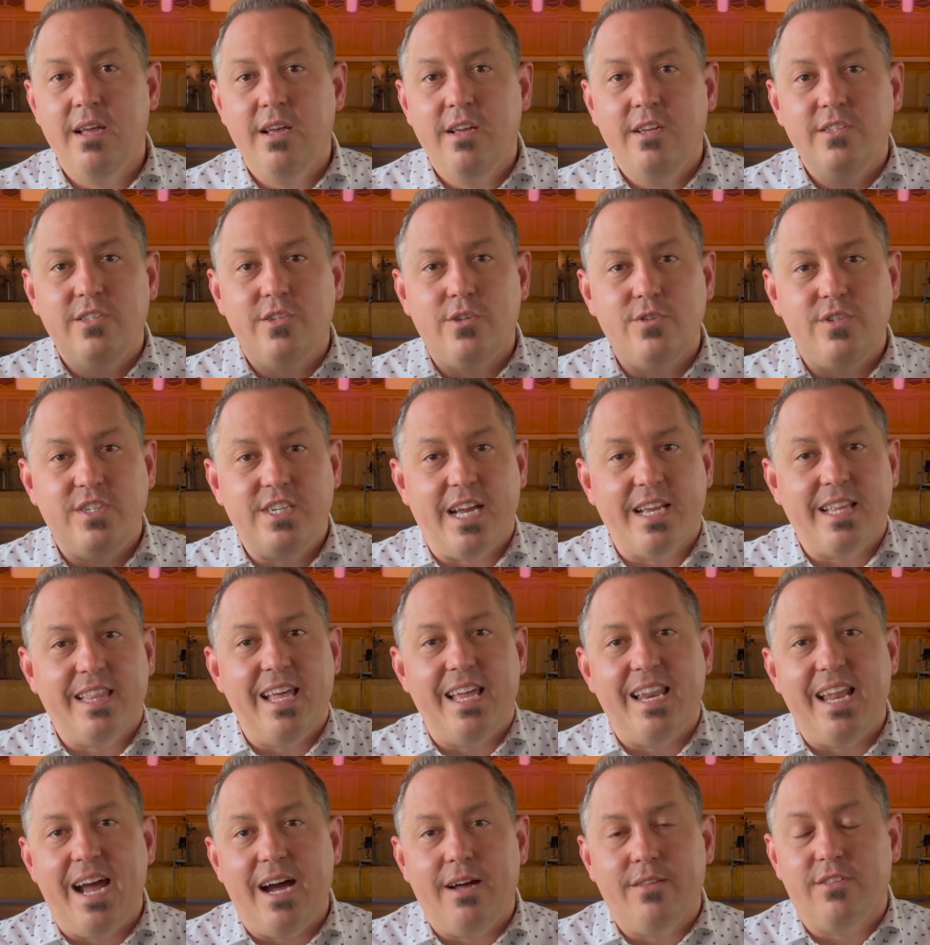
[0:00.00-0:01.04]
So check that
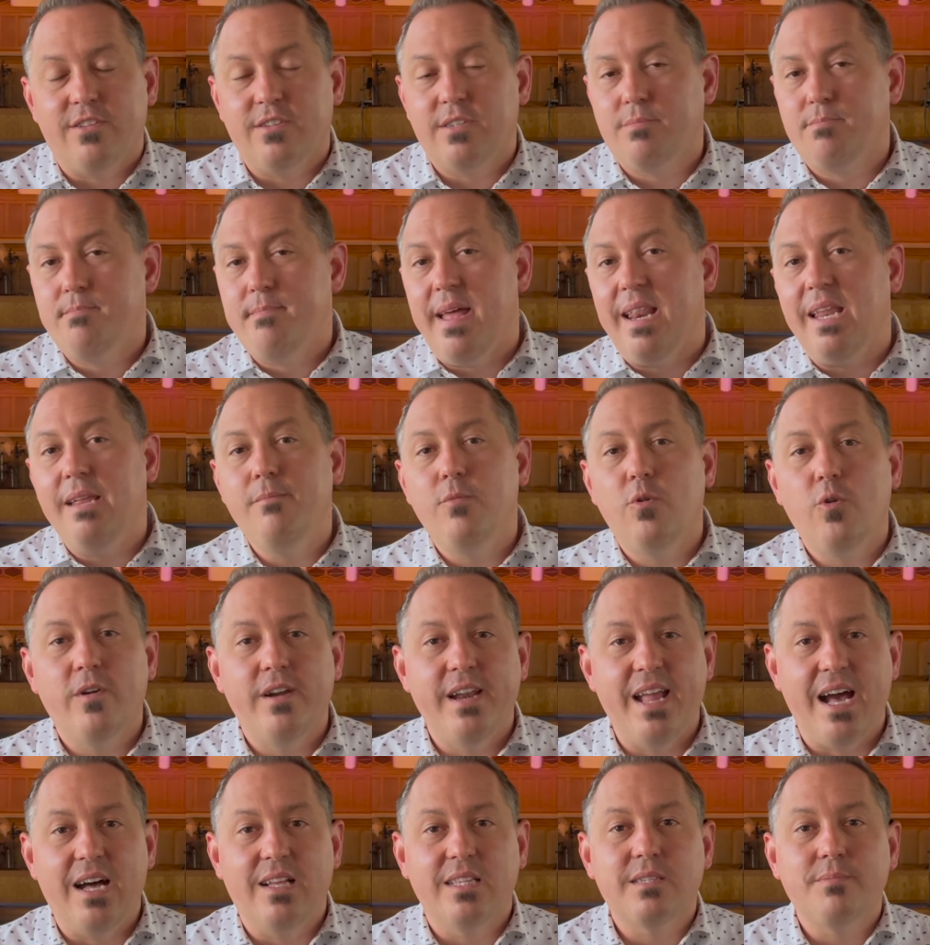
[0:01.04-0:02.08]
out. There's many more
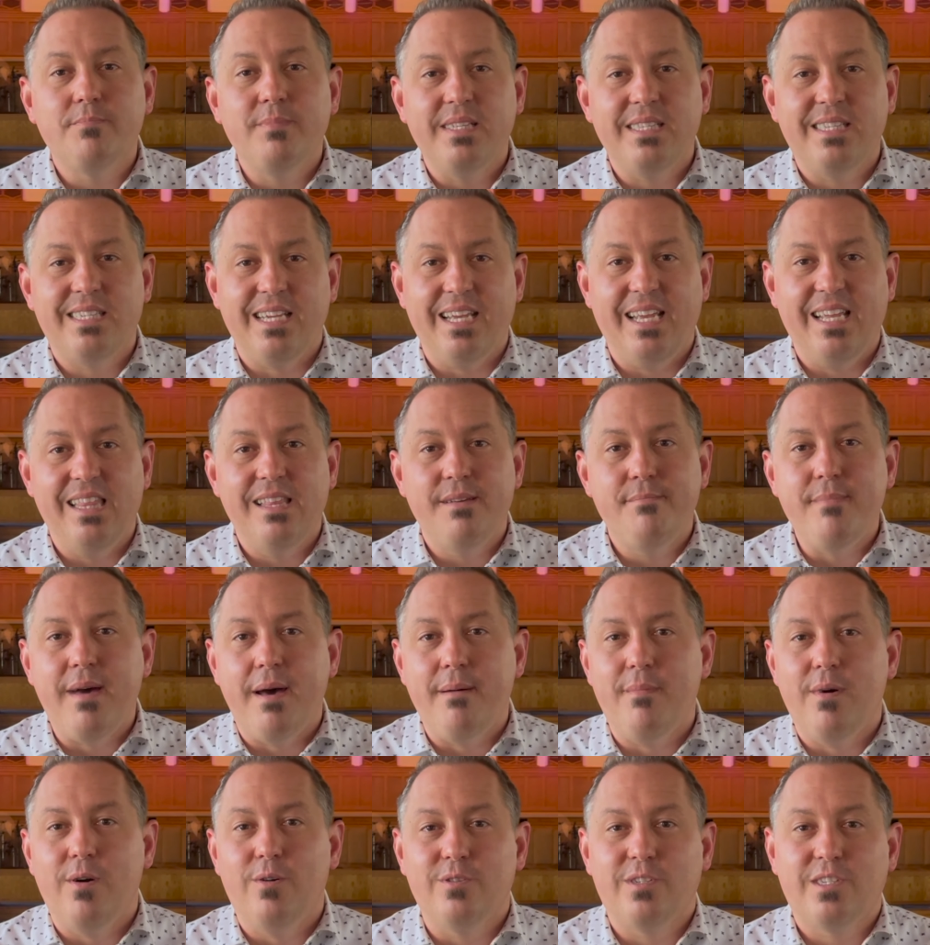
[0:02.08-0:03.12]
announcements in the
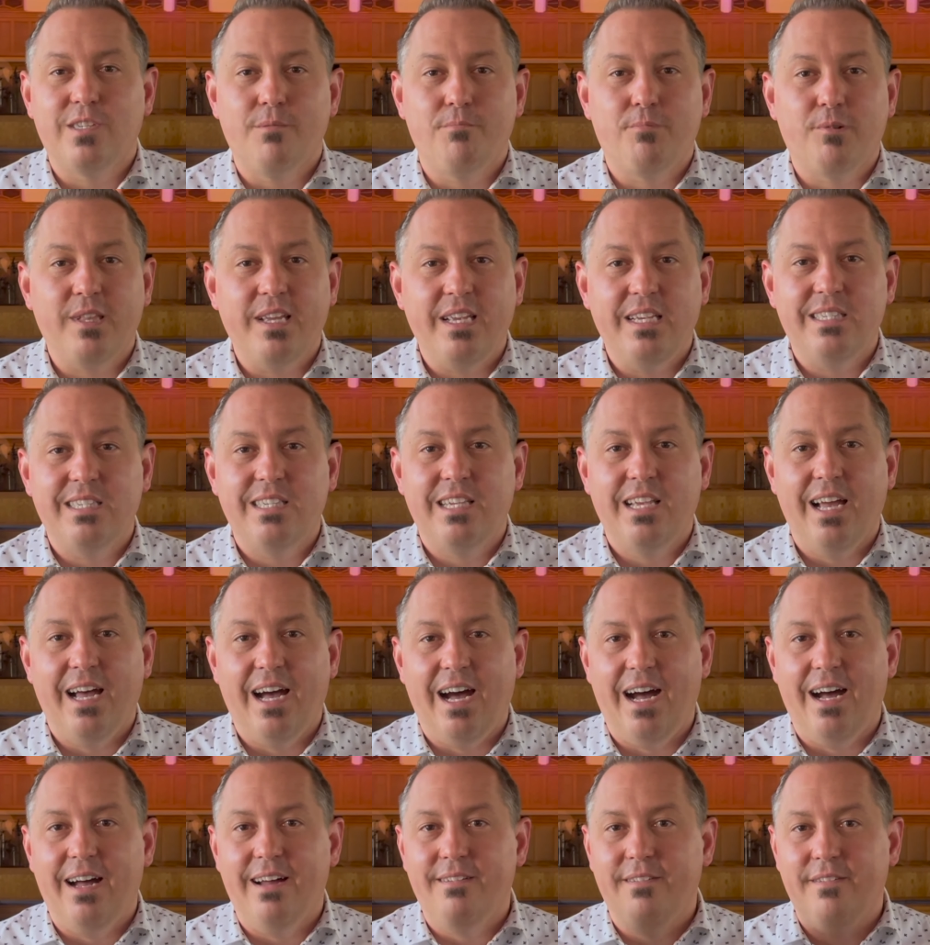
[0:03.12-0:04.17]
memo, so please
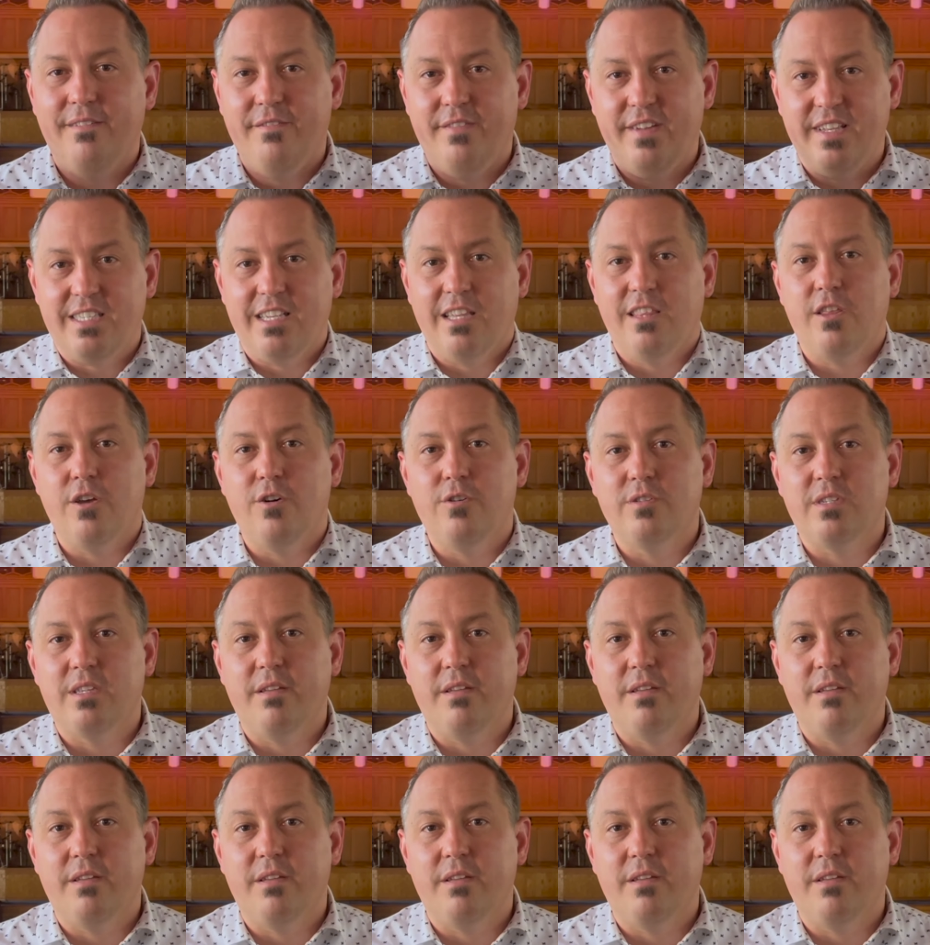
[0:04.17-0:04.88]
uh, visit those.